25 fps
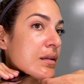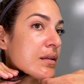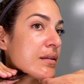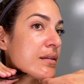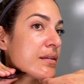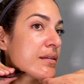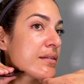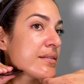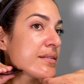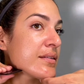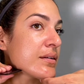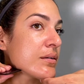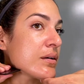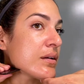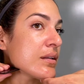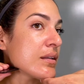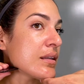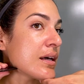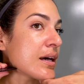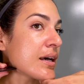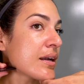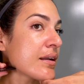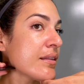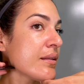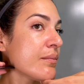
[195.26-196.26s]
So a
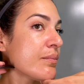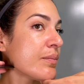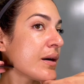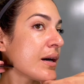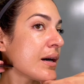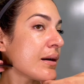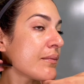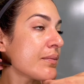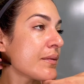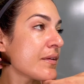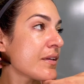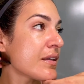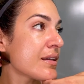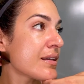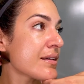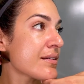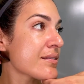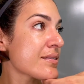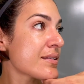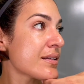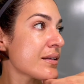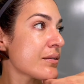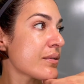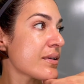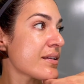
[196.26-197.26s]
lot of the puffiness
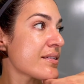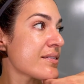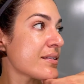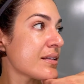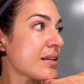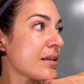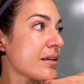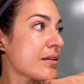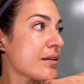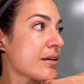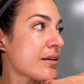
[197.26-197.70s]
that we see in